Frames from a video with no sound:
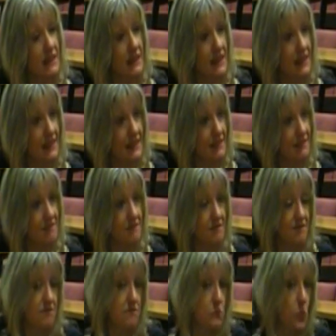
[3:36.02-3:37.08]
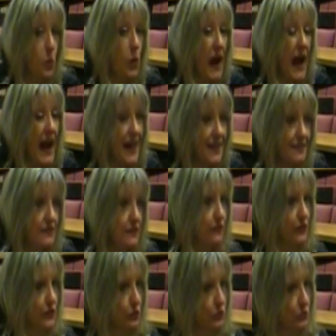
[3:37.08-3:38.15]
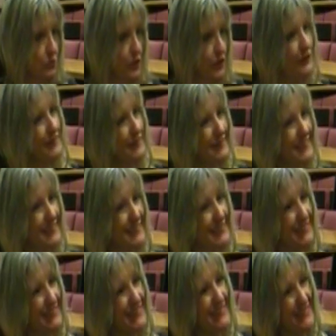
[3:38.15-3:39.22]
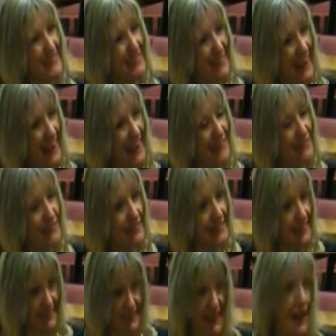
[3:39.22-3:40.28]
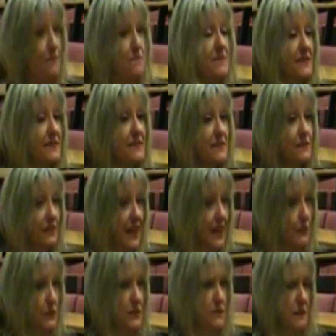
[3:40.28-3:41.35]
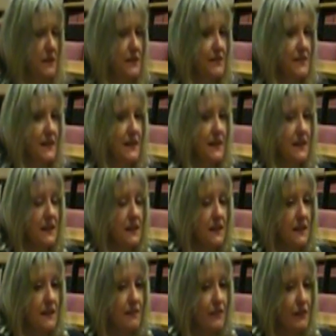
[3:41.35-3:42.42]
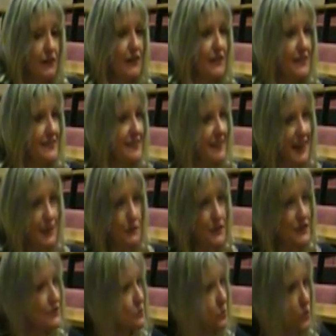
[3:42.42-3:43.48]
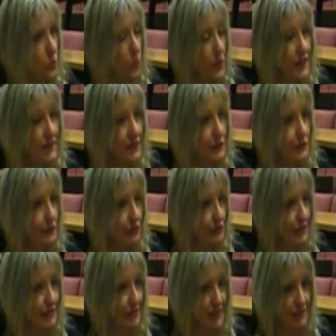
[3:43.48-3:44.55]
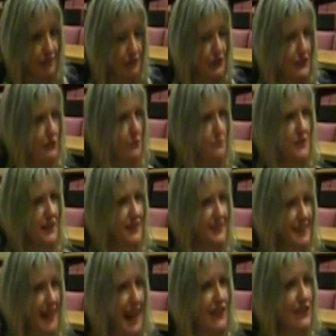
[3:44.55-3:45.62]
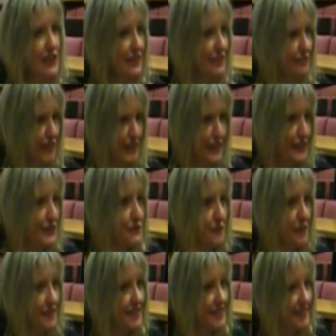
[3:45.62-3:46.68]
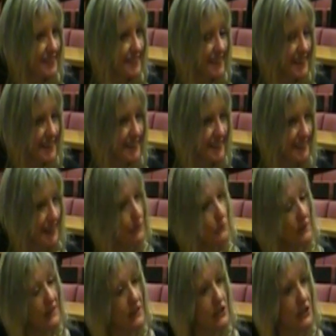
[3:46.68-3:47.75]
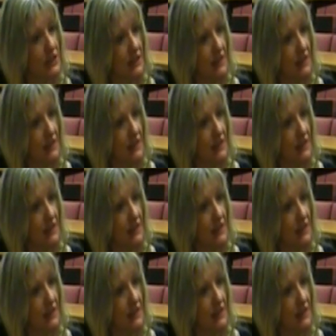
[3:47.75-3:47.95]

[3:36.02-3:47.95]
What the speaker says: and what kinds of thought processes could you have in the absence of language? Because for us, language is what we do for a living. For a scrubjay, it's caching. For humans, it's language.